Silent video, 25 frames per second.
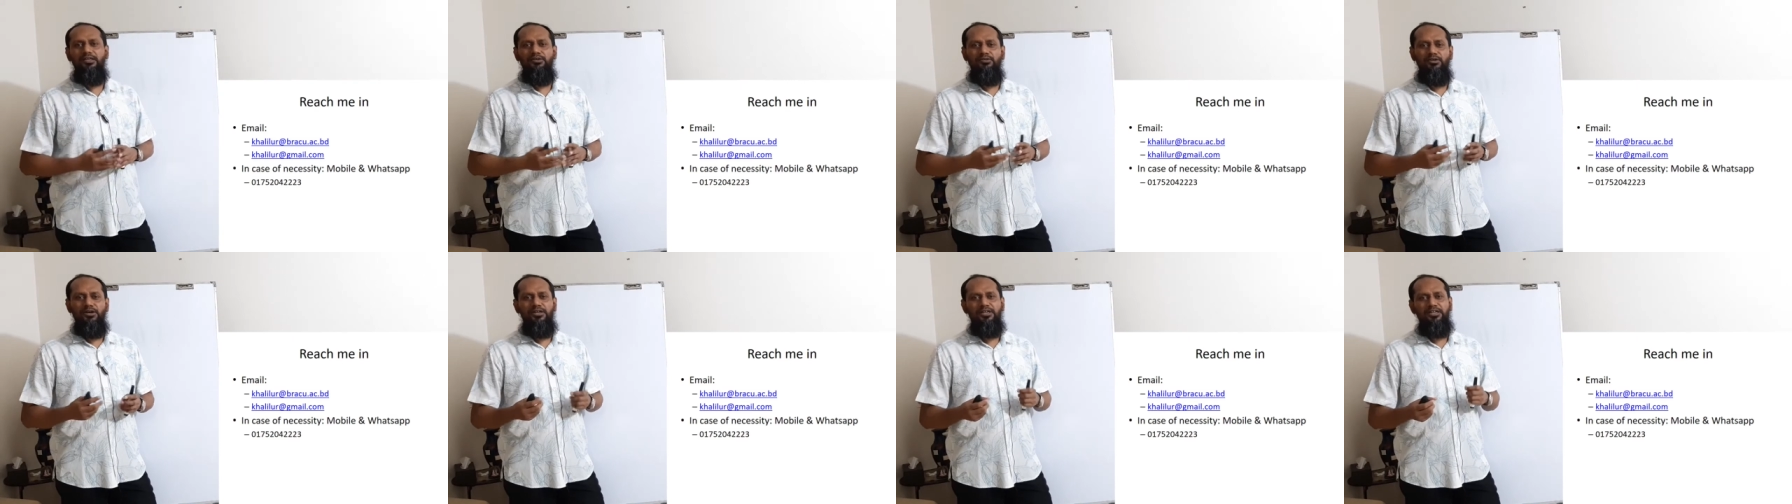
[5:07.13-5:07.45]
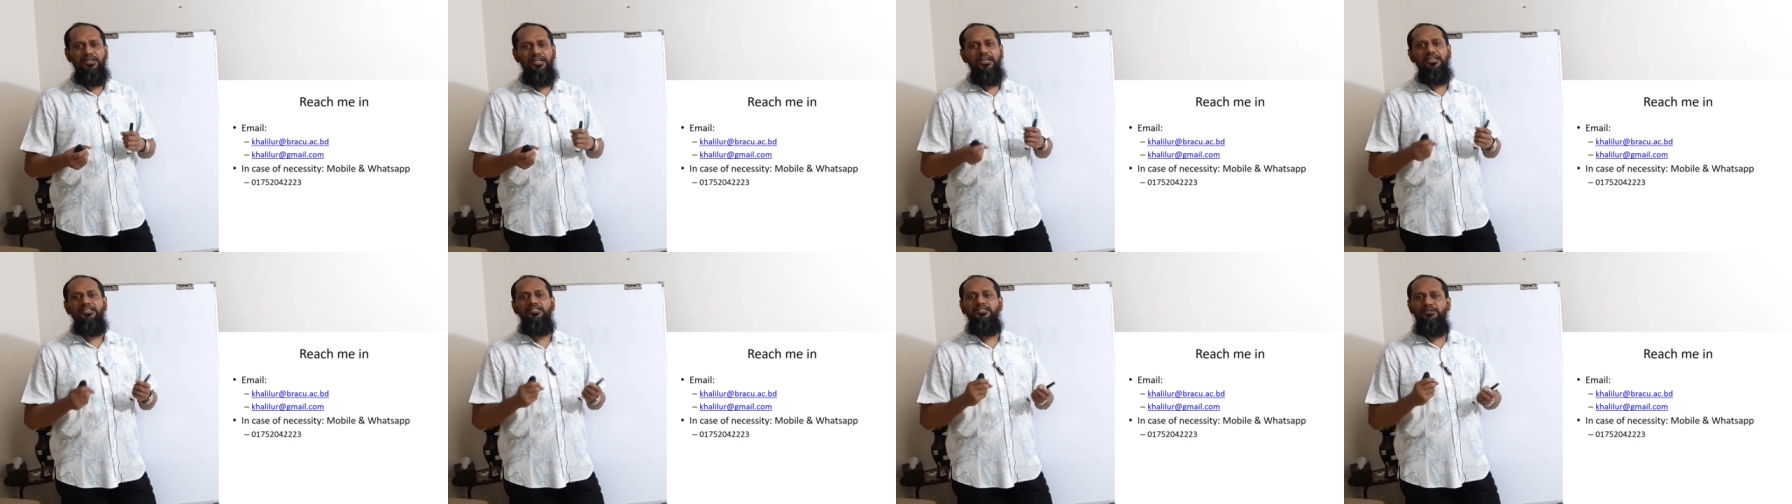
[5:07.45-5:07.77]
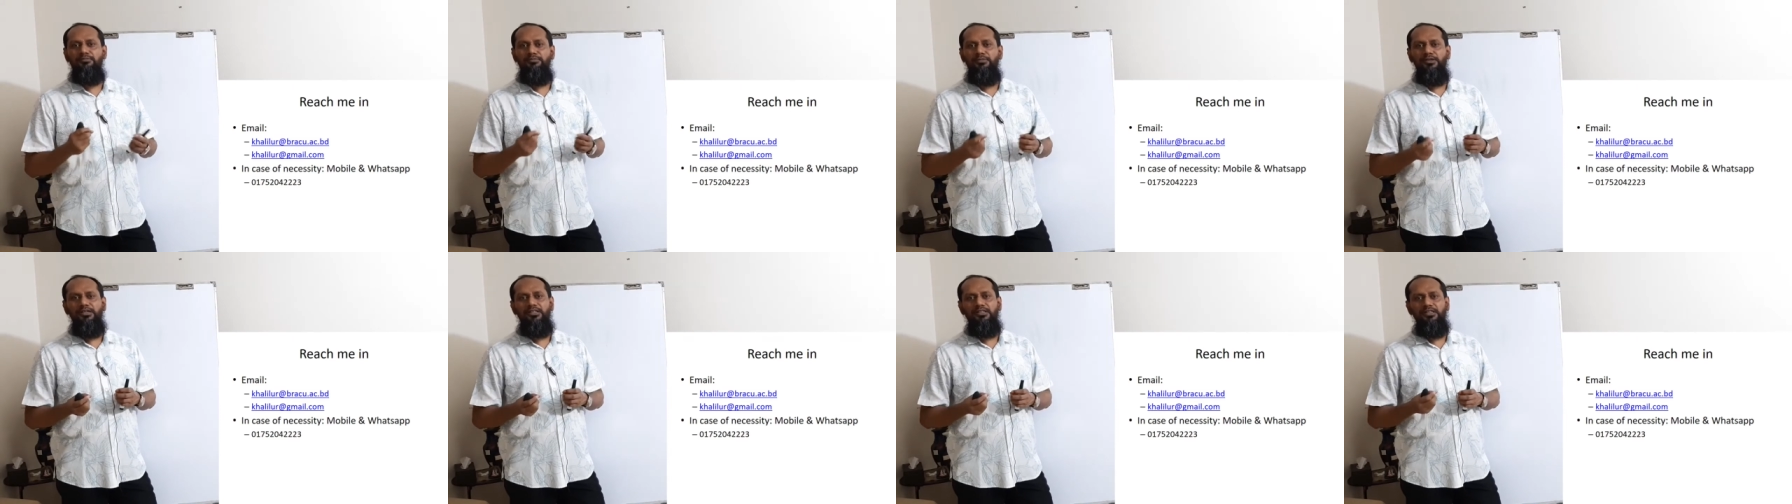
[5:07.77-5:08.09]
You can text
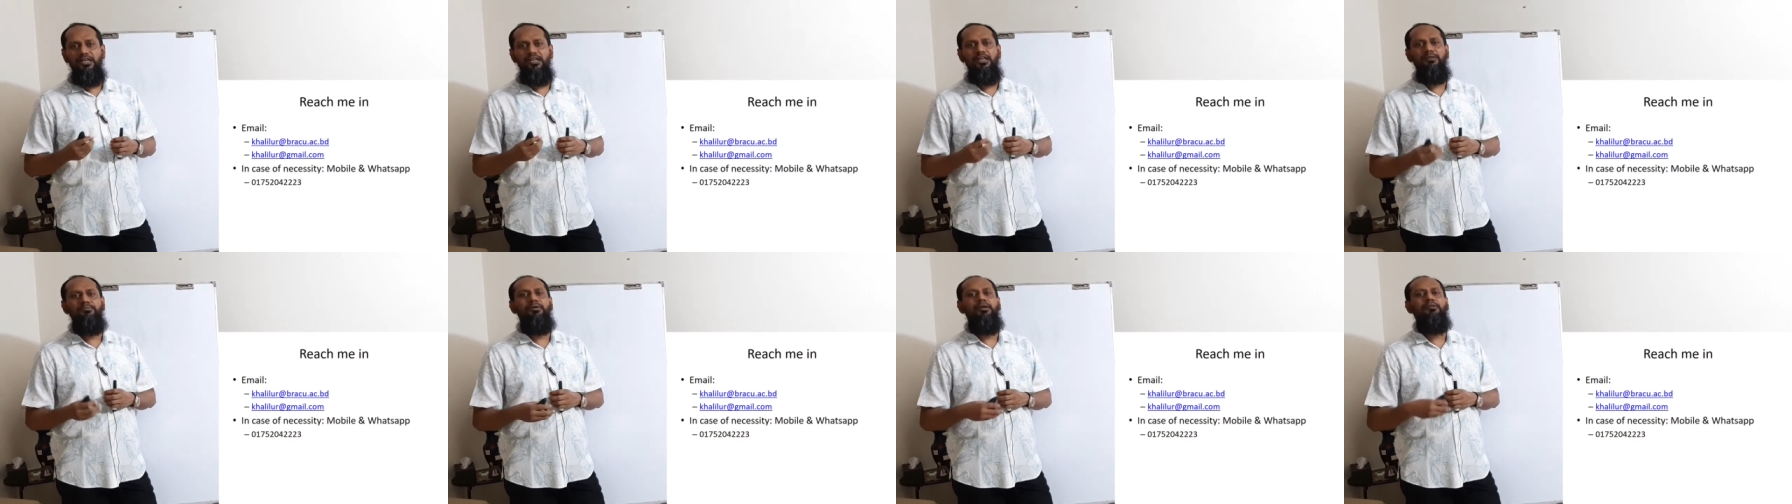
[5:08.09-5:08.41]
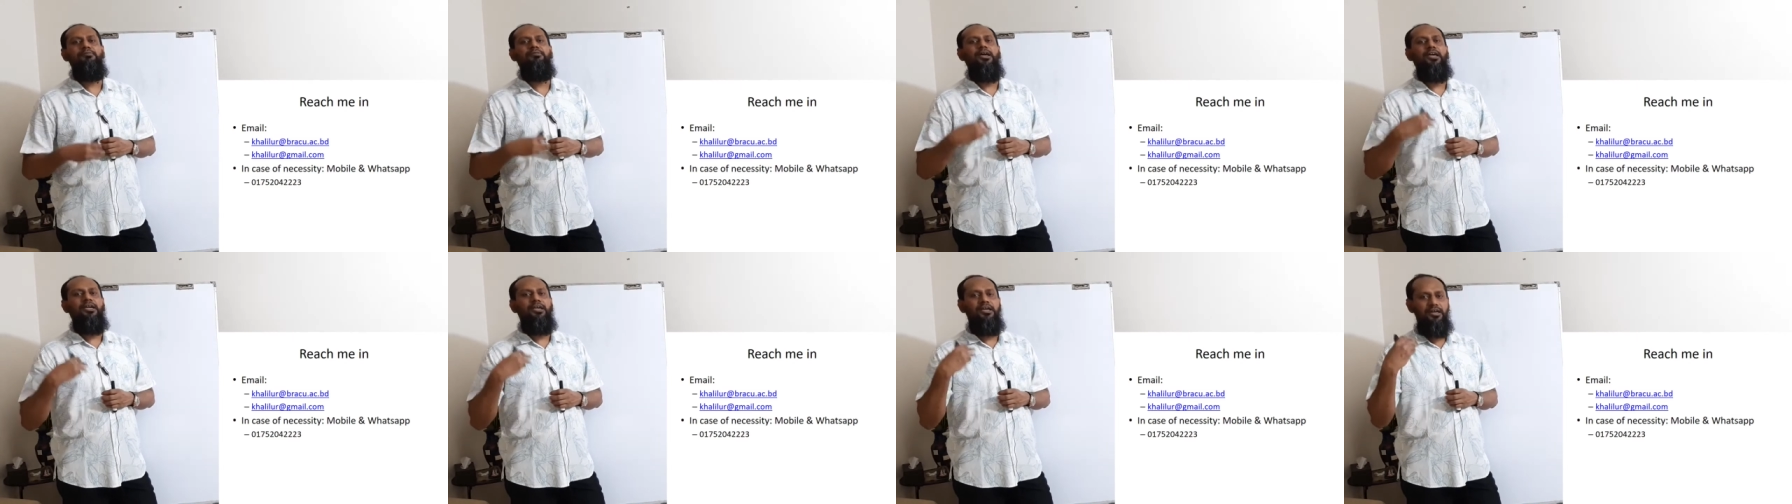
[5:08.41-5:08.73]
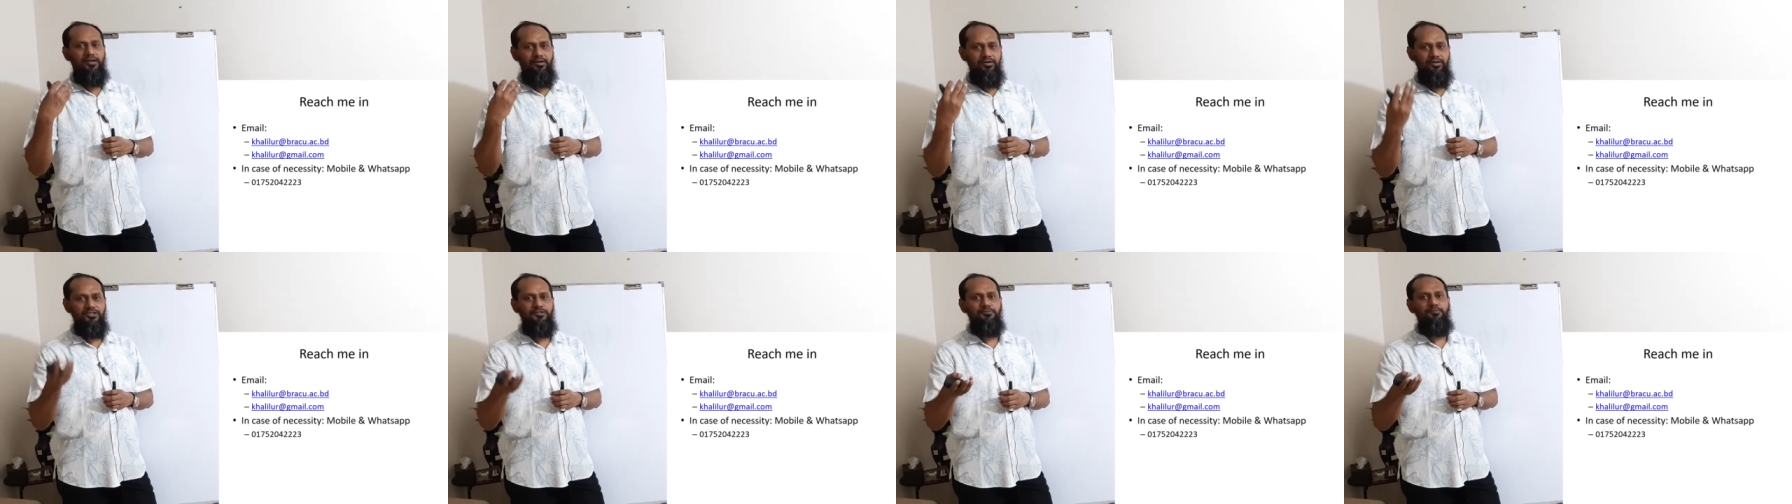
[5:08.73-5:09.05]
me, then maybe I
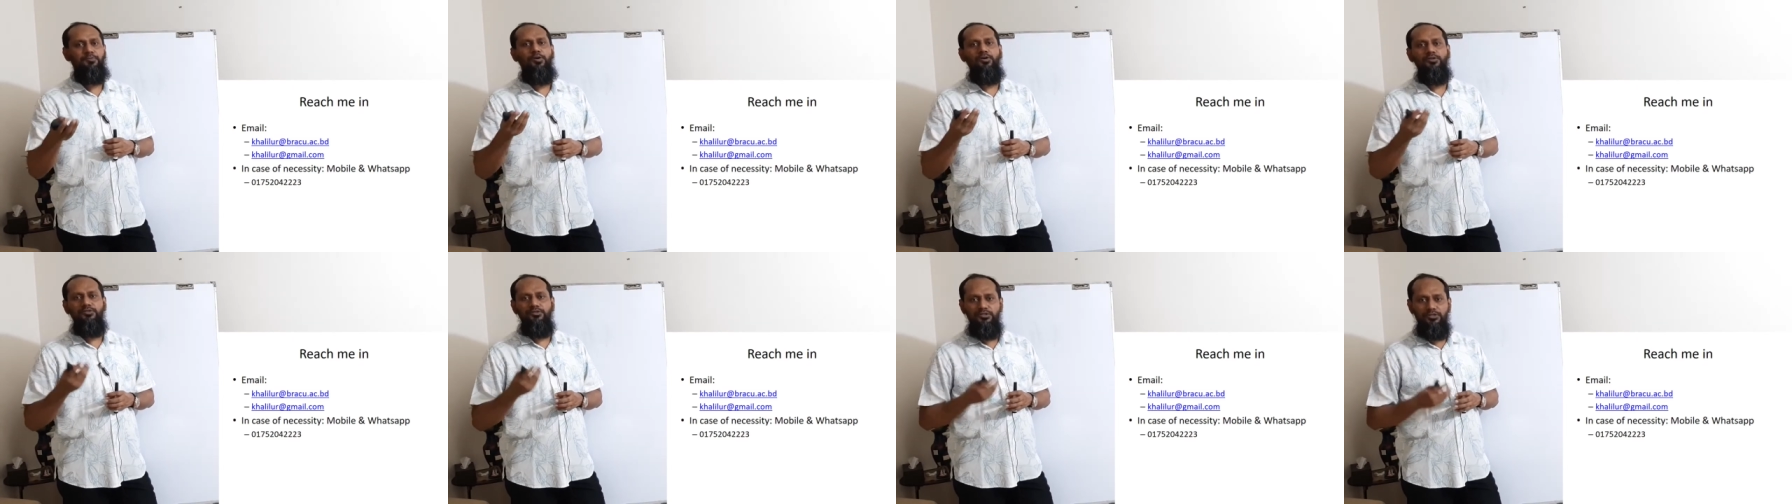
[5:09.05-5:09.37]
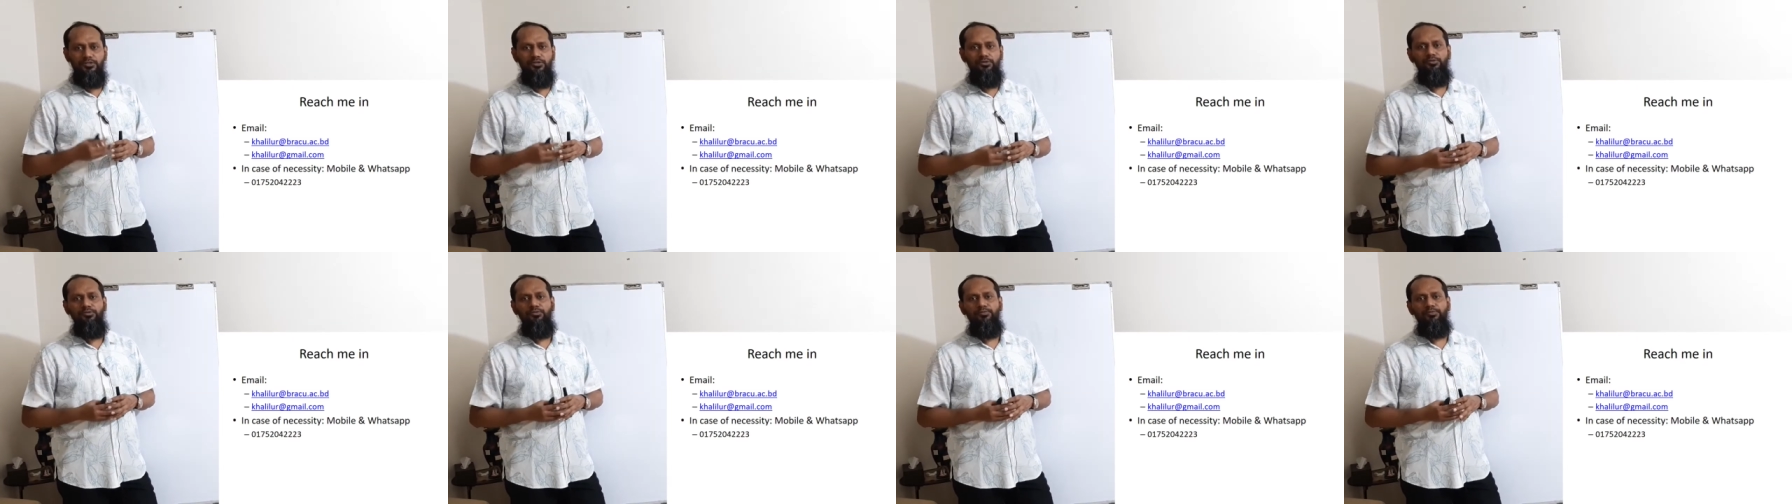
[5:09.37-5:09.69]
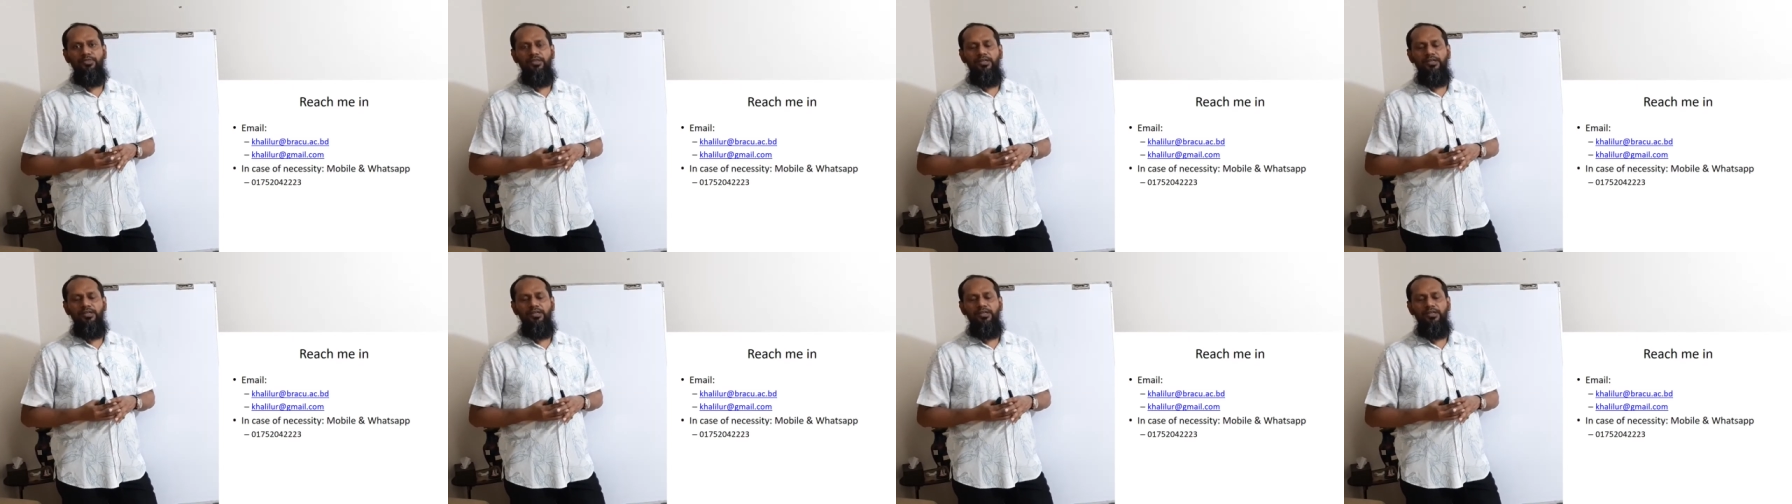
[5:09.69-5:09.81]
can respond you.